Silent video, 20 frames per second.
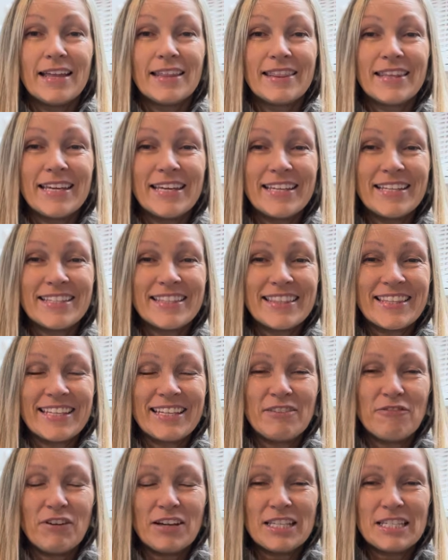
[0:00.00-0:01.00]
These
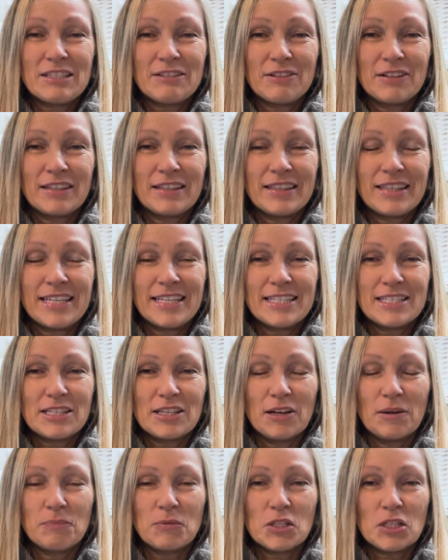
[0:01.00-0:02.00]

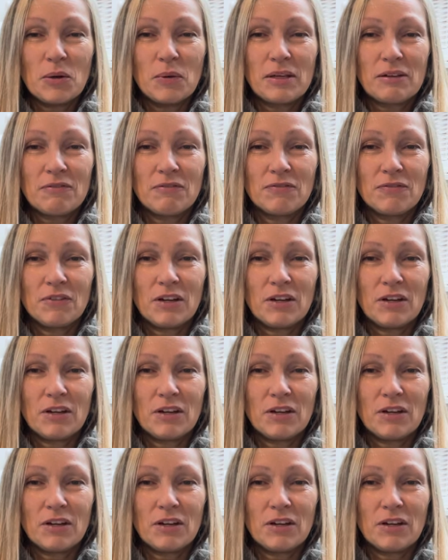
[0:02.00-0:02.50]
sewing